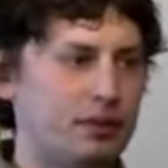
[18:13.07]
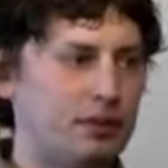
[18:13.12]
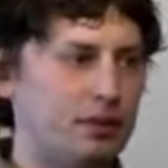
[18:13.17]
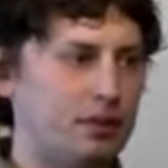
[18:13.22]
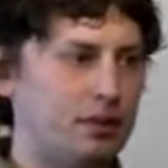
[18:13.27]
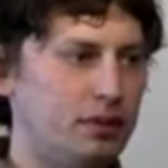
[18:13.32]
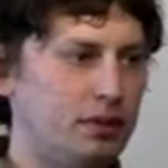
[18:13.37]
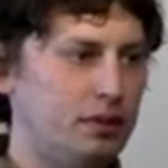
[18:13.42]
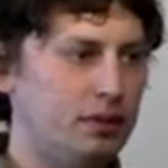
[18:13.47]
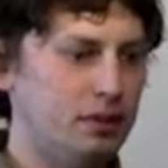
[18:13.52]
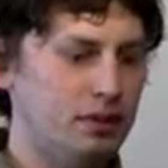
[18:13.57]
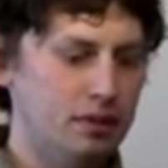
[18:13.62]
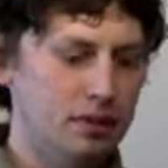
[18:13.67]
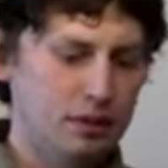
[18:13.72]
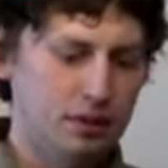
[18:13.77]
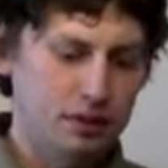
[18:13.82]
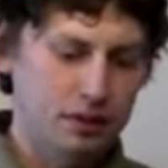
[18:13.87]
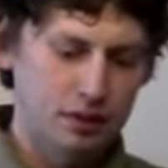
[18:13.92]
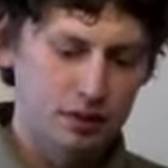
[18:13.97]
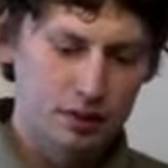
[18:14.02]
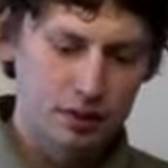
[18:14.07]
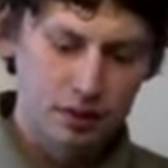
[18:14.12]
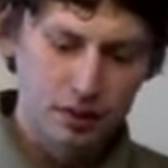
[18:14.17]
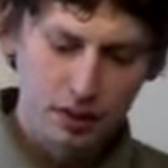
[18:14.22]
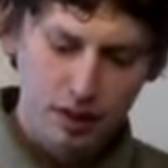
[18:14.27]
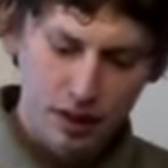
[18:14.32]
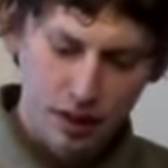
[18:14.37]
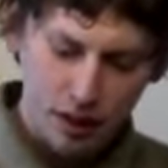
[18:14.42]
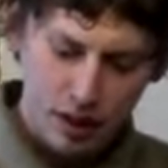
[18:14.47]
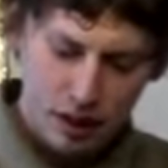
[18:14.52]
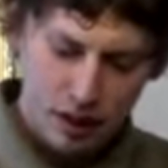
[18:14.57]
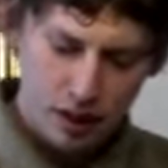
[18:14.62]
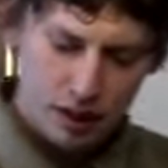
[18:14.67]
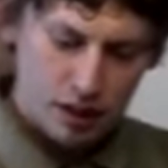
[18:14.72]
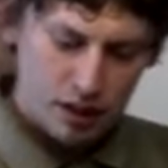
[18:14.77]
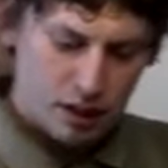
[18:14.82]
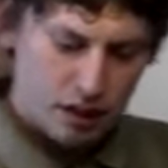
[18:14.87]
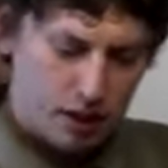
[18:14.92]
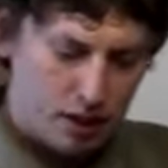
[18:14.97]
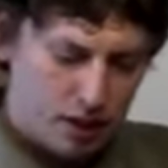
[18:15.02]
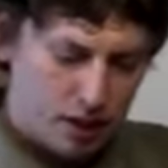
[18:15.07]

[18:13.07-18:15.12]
(no one is talking)